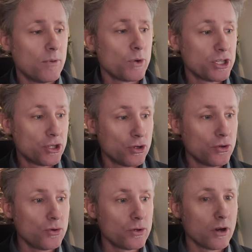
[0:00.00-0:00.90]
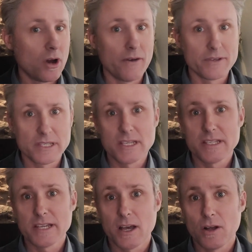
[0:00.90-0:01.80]
We do obviously
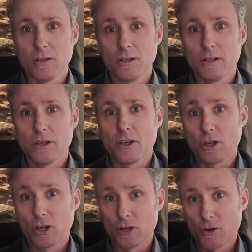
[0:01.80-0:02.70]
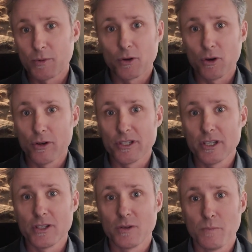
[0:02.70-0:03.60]
sell
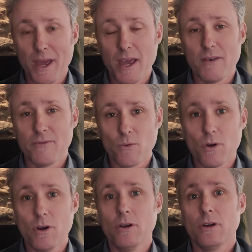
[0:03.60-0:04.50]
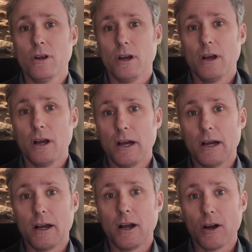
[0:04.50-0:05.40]
cryptocurrency to pay for
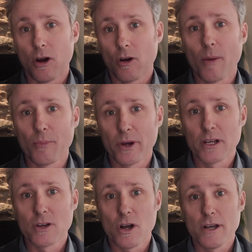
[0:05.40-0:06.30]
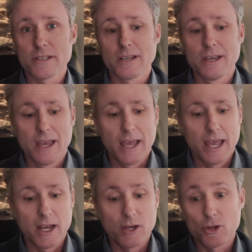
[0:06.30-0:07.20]
our operating costs.
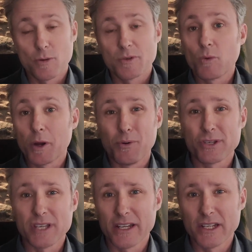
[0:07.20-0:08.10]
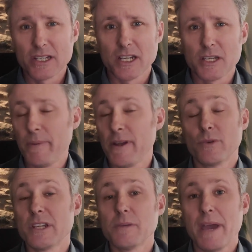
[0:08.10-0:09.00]
And in terms of what percentage, it
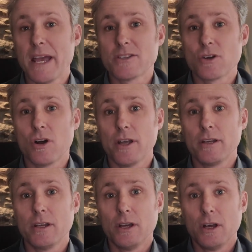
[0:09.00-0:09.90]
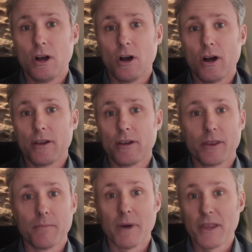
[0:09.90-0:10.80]
really depends on
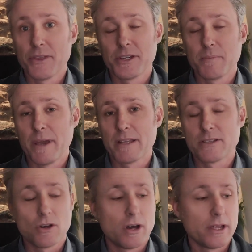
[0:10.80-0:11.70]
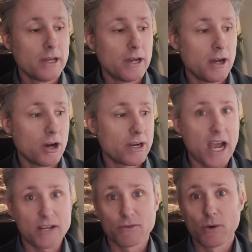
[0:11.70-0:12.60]
the month. It depends on our
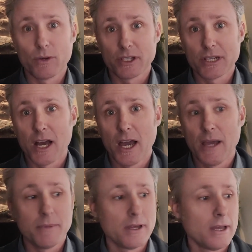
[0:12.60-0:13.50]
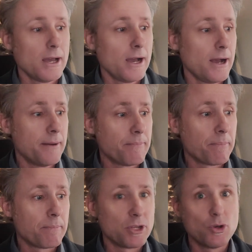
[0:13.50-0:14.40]
cash flow at the time.
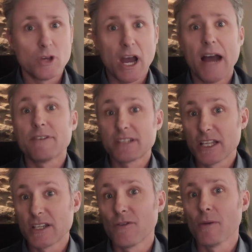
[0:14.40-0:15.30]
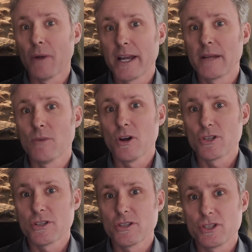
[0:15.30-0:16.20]
But you have a sense of our mining
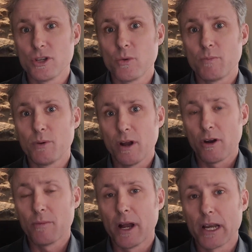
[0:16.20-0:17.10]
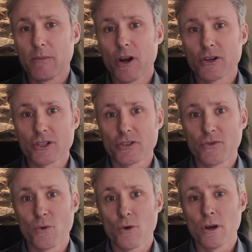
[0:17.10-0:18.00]
margins. You know, we put out our mining margins
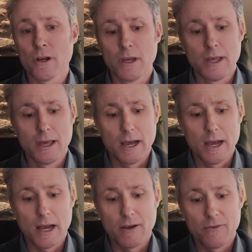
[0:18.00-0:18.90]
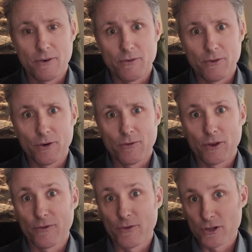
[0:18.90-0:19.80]
for
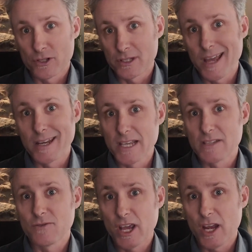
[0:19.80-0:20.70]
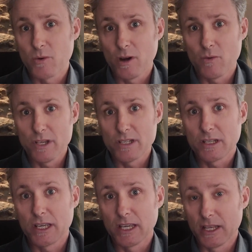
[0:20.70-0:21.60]
the first 10 days of January
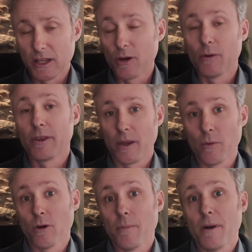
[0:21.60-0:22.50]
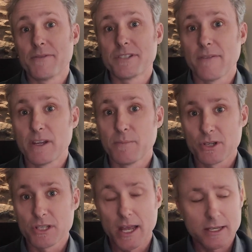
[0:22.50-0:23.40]
recently. They were above
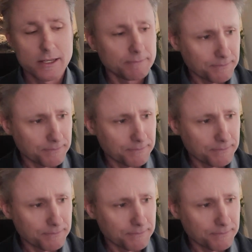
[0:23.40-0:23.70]
70%.